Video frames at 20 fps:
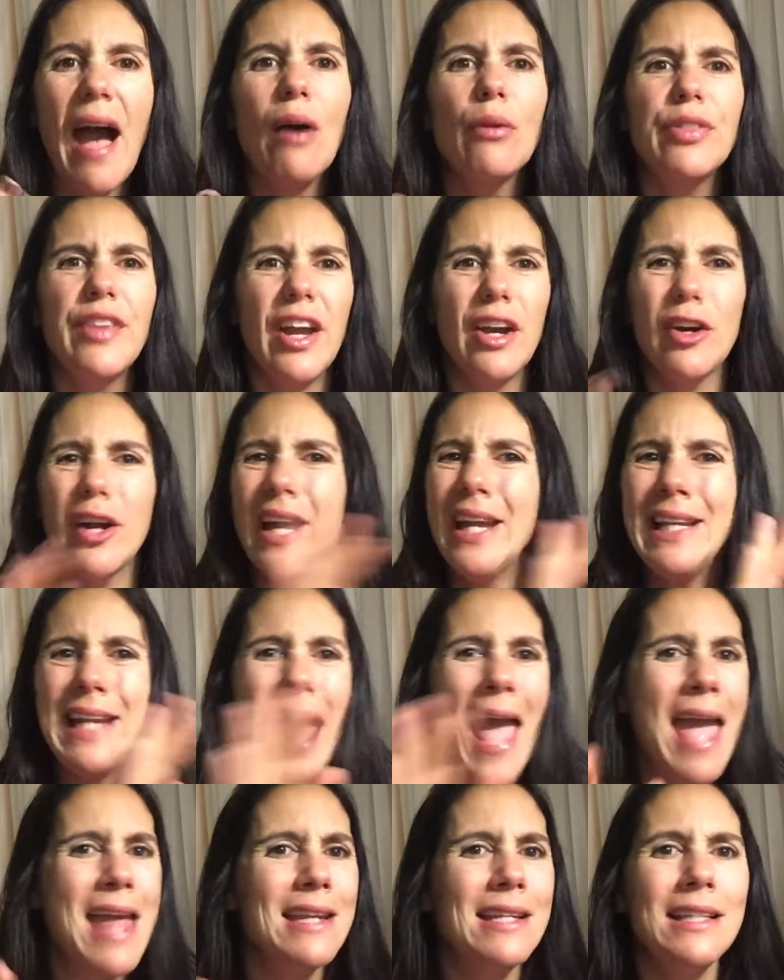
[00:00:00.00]
out there
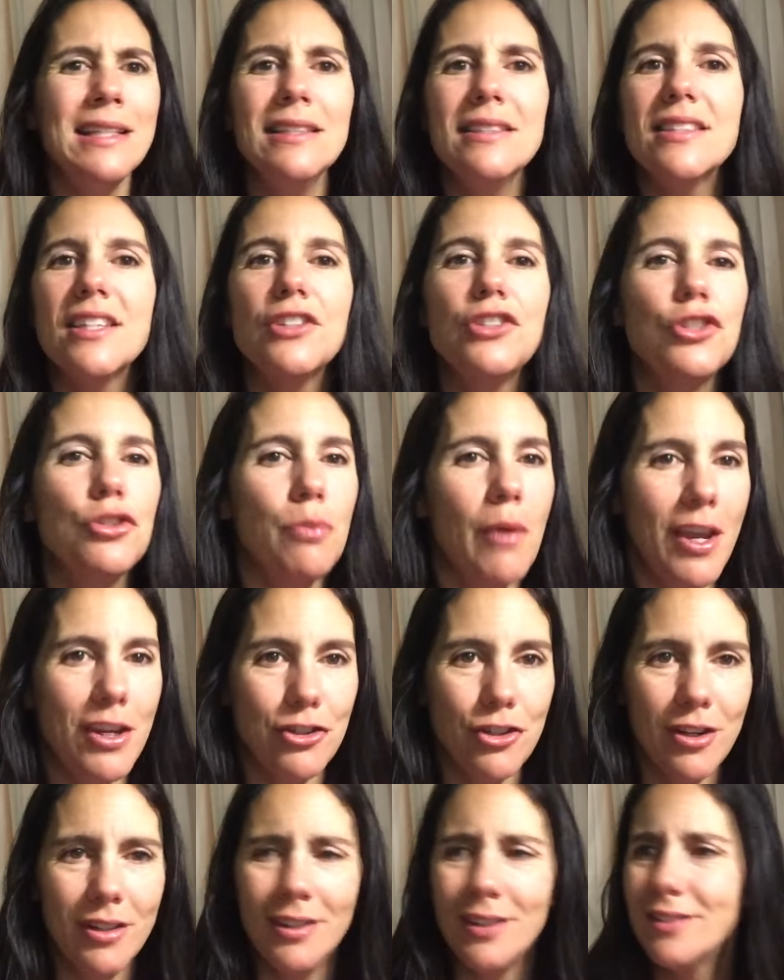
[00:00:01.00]
in any
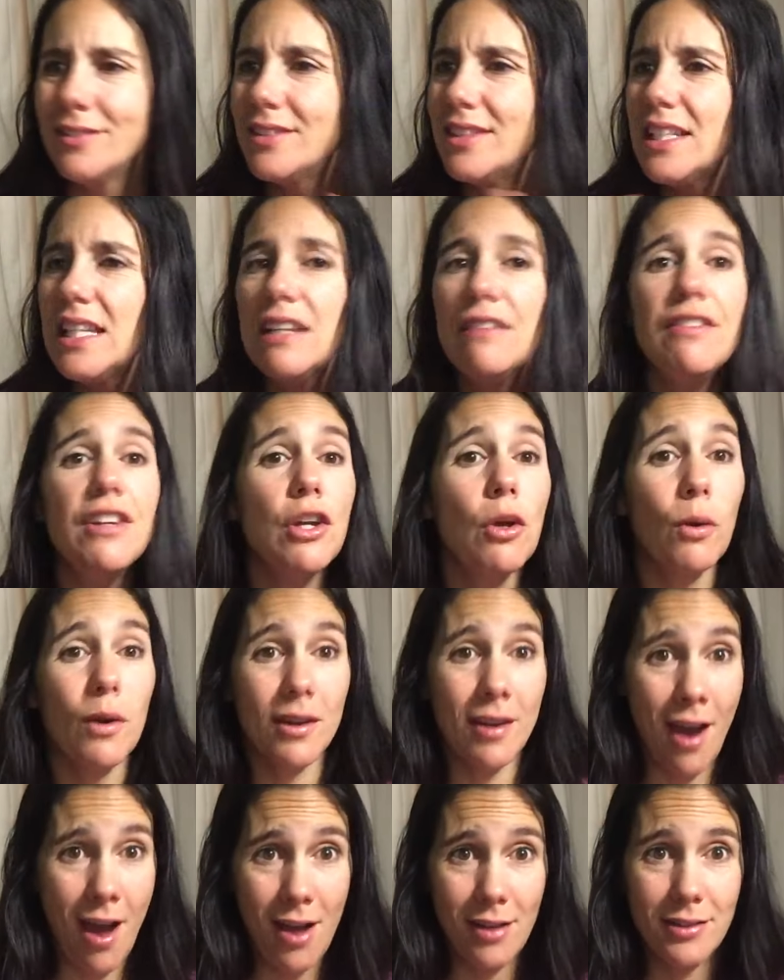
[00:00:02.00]
situation, TV
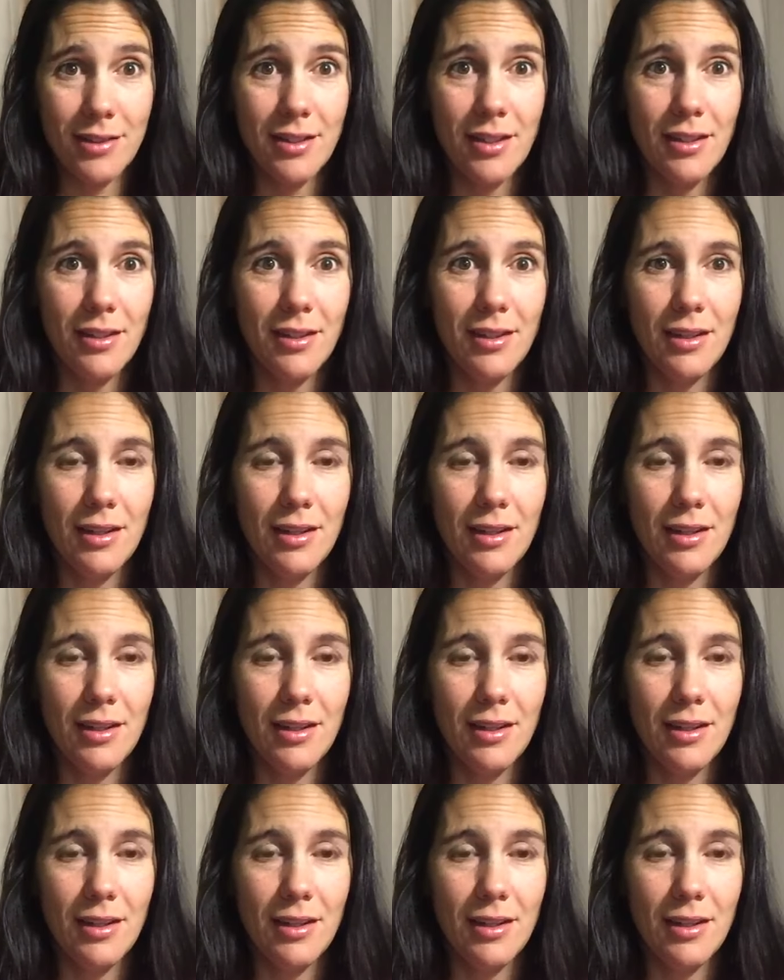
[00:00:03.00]
or not,